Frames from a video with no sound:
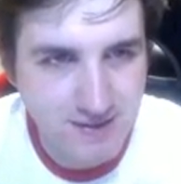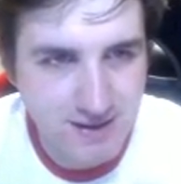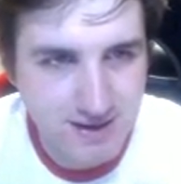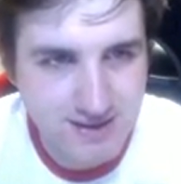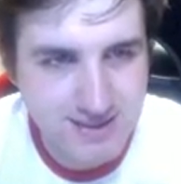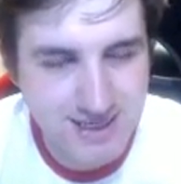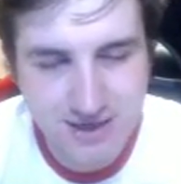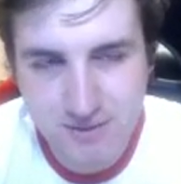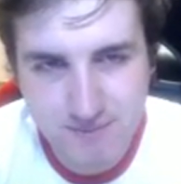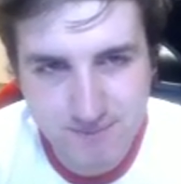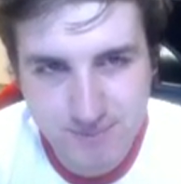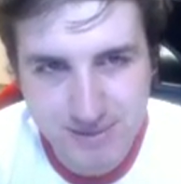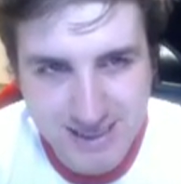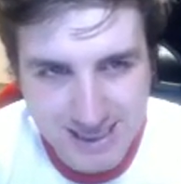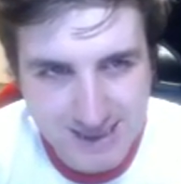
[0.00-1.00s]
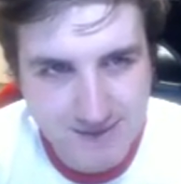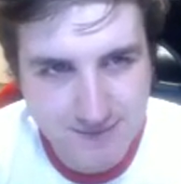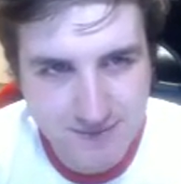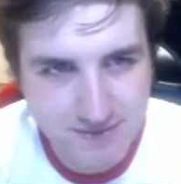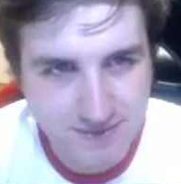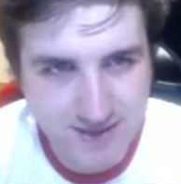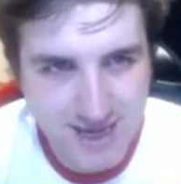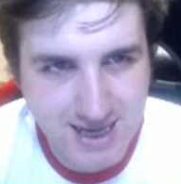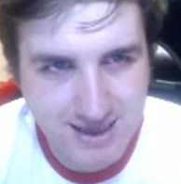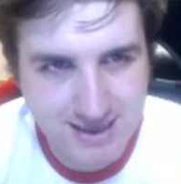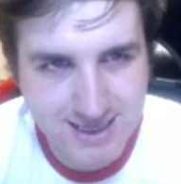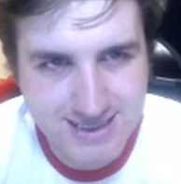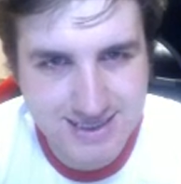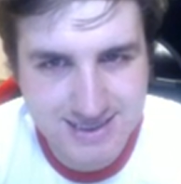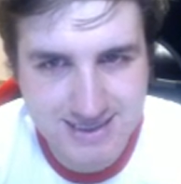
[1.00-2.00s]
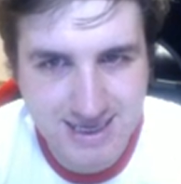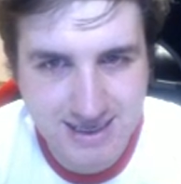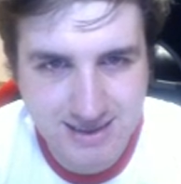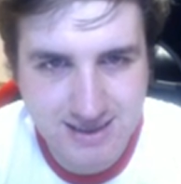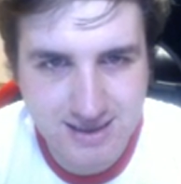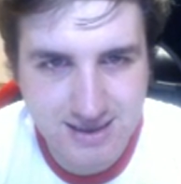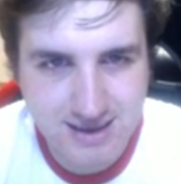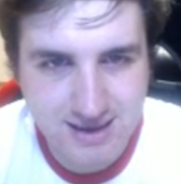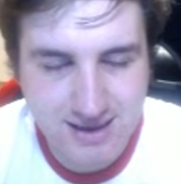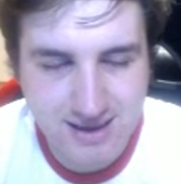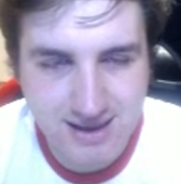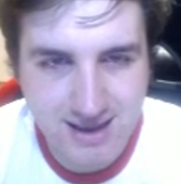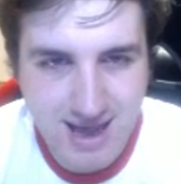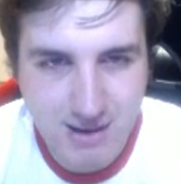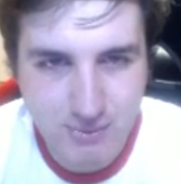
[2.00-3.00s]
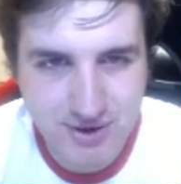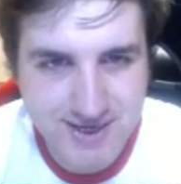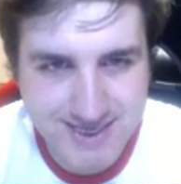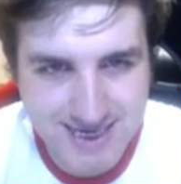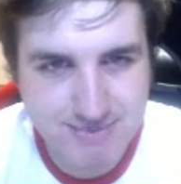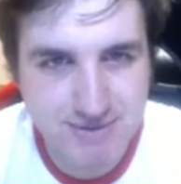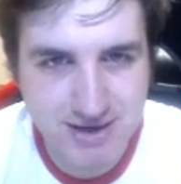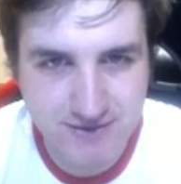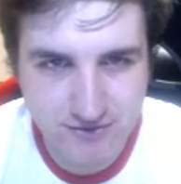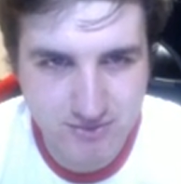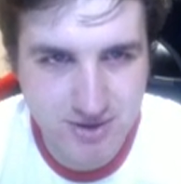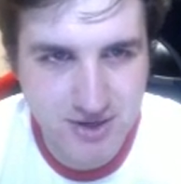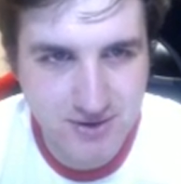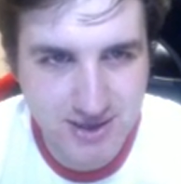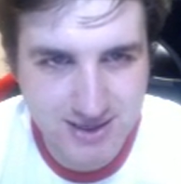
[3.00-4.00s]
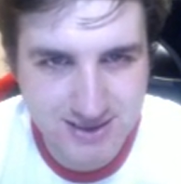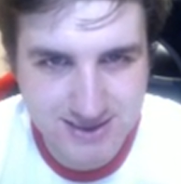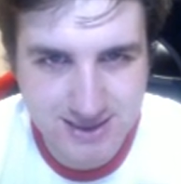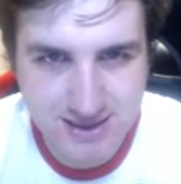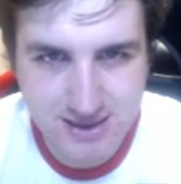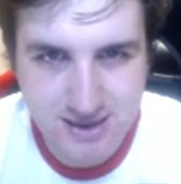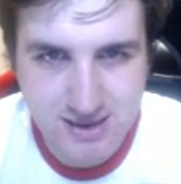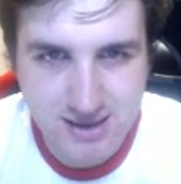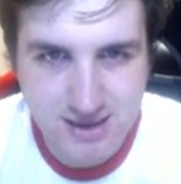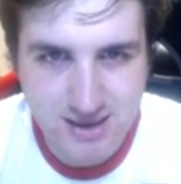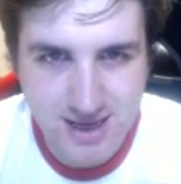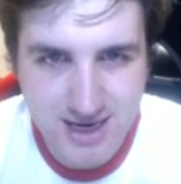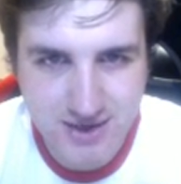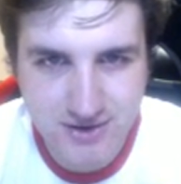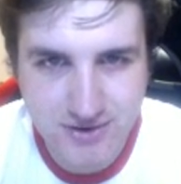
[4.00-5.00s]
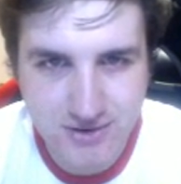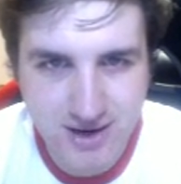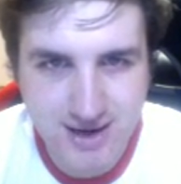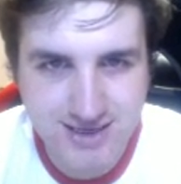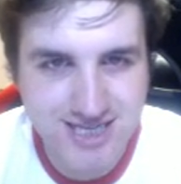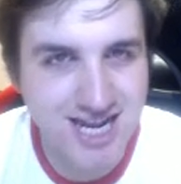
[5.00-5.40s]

because I don't believe that he's extinct. I want to see it from my own eyes here, and your guys'